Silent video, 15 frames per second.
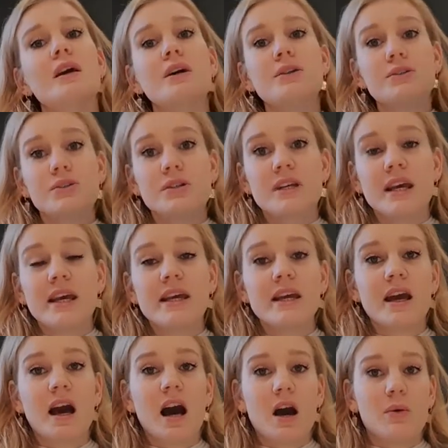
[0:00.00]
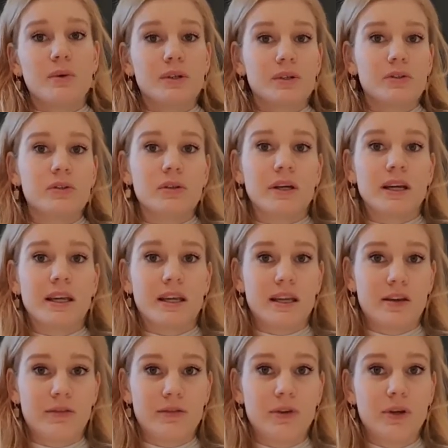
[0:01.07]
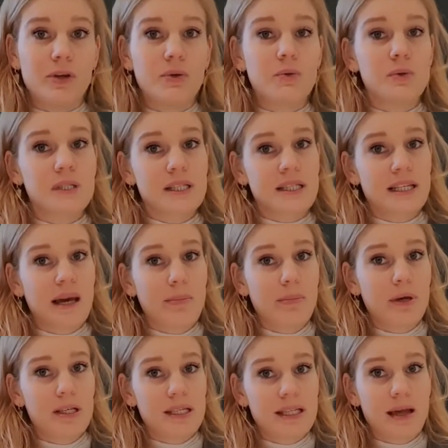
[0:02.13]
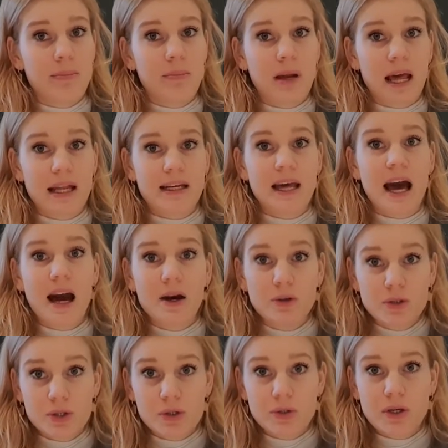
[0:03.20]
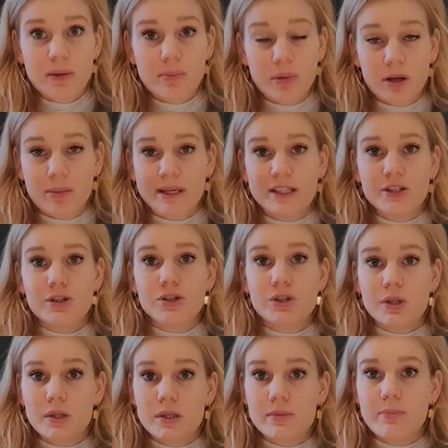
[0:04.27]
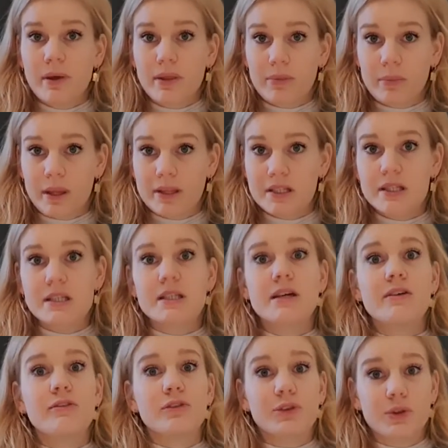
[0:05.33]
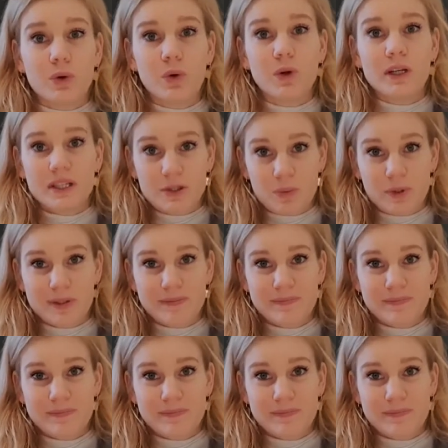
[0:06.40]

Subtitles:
Today I will give you a step-by-step plan how to implement the Shush method for your little one.